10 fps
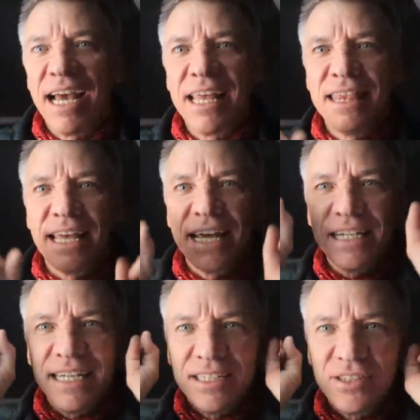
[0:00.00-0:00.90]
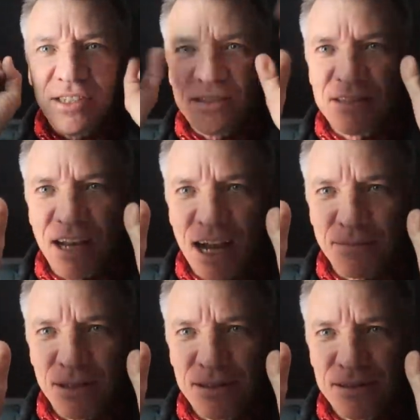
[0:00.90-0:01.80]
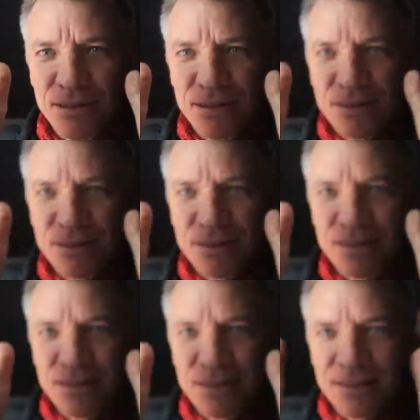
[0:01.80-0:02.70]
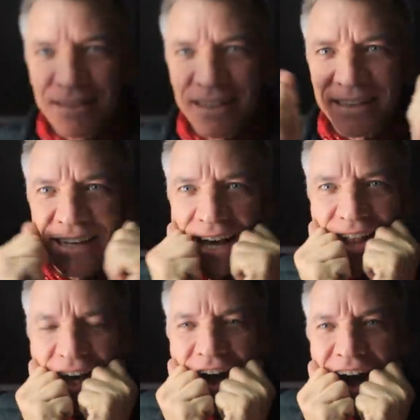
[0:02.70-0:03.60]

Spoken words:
and then it just stopped. Like that.